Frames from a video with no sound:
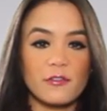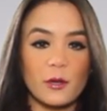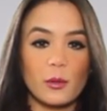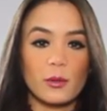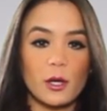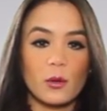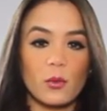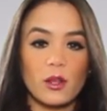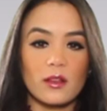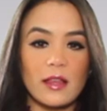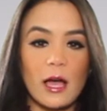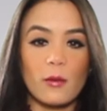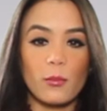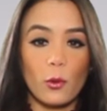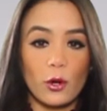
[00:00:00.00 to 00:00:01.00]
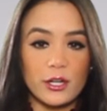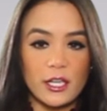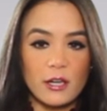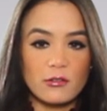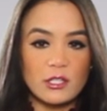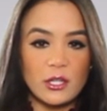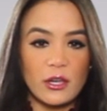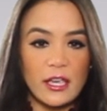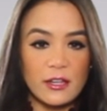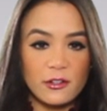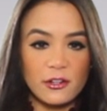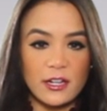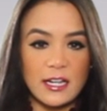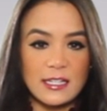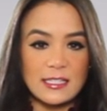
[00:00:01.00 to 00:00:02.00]
Filbert will allow Borneo to
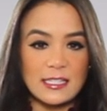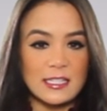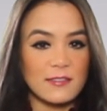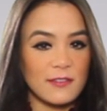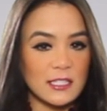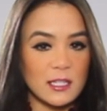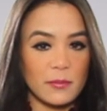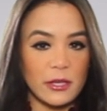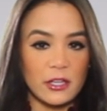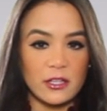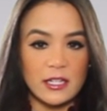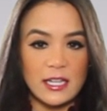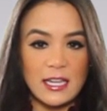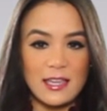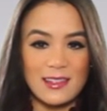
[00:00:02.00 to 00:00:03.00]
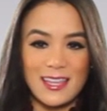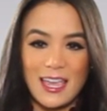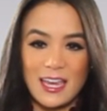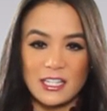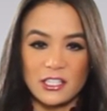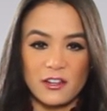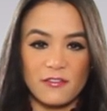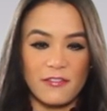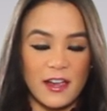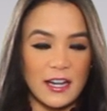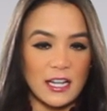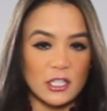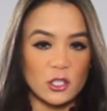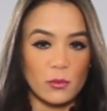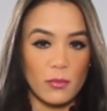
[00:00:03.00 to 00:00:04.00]
increase its visibility in the Asian
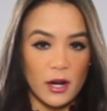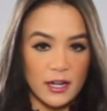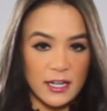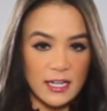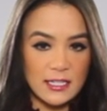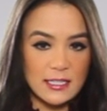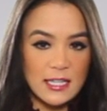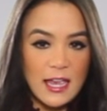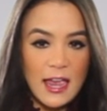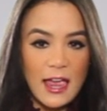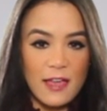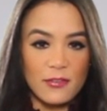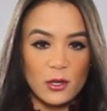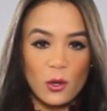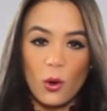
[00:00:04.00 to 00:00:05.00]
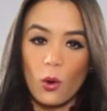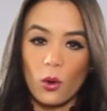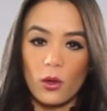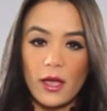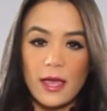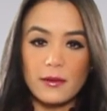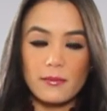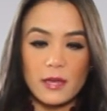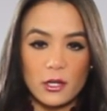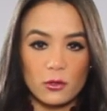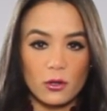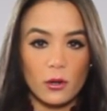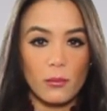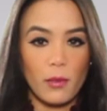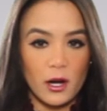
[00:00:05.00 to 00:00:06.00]
financial markets and the coal and
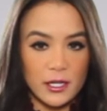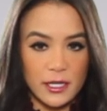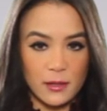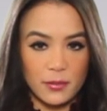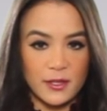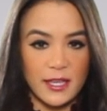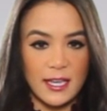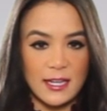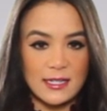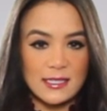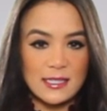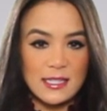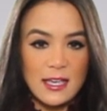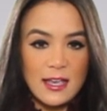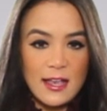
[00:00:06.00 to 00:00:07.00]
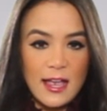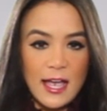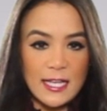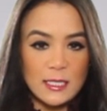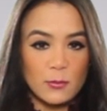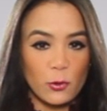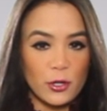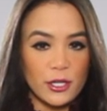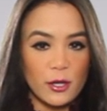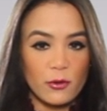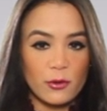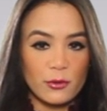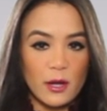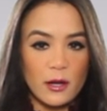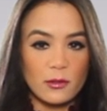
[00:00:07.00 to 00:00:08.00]
mineral marketplace. As Borneo
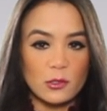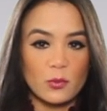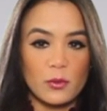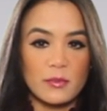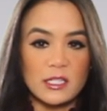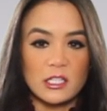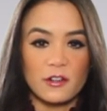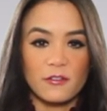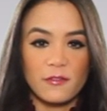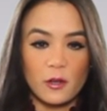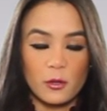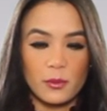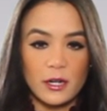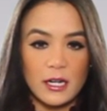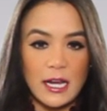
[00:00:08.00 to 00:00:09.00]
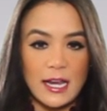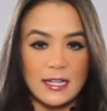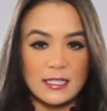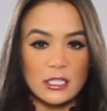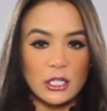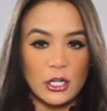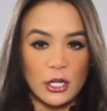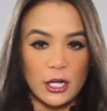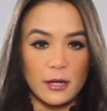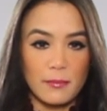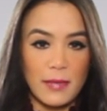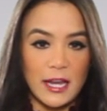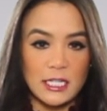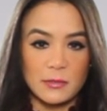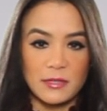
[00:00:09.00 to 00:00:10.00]
grows with Mr. Filbert and its current
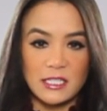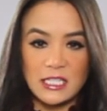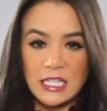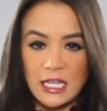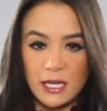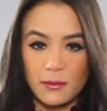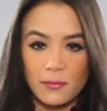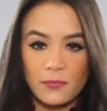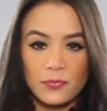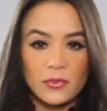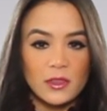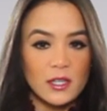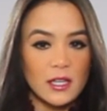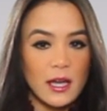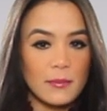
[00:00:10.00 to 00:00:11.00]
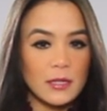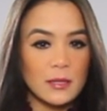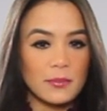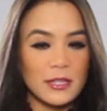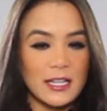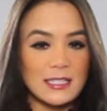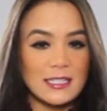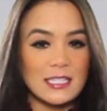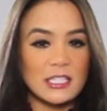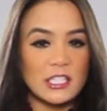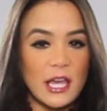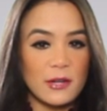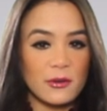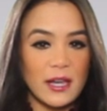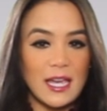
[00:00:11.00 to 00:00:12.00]
management team, the company plans to
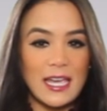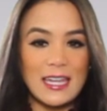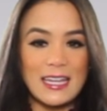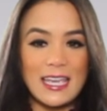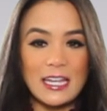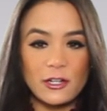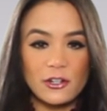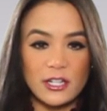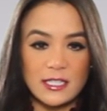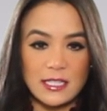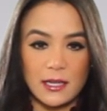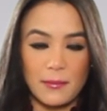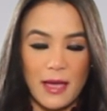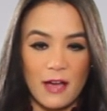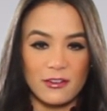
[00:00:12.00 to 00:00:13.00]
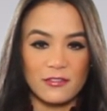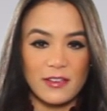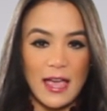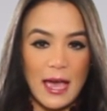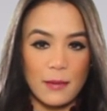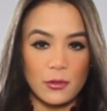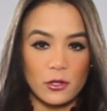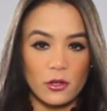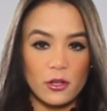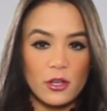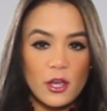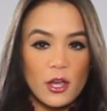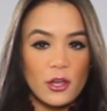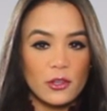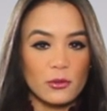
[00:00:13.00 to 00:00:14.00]
generate an increasing amount of capital
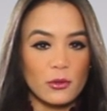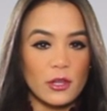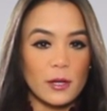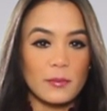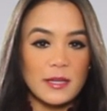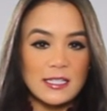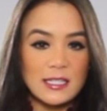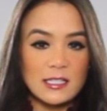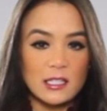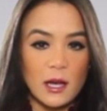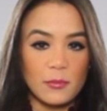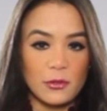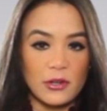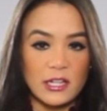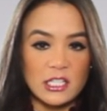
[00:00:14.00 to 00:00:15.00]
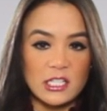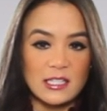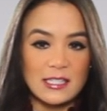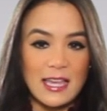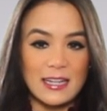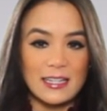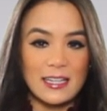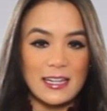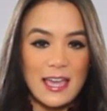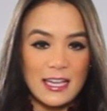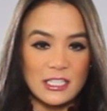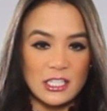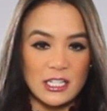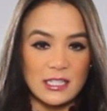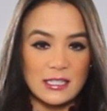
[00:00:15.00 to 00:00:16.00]
through their business operations and
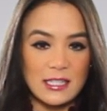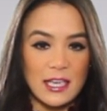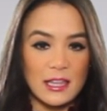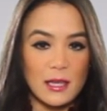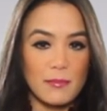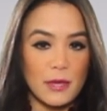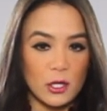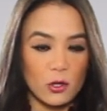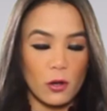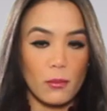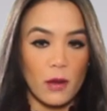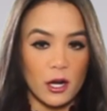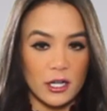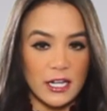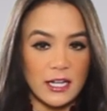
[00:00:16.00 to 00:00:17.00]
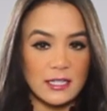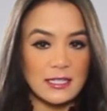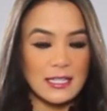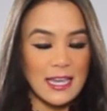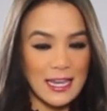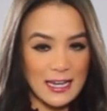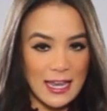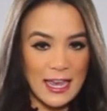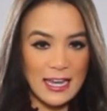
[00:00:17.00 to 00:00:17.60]
connections in the mineral markets in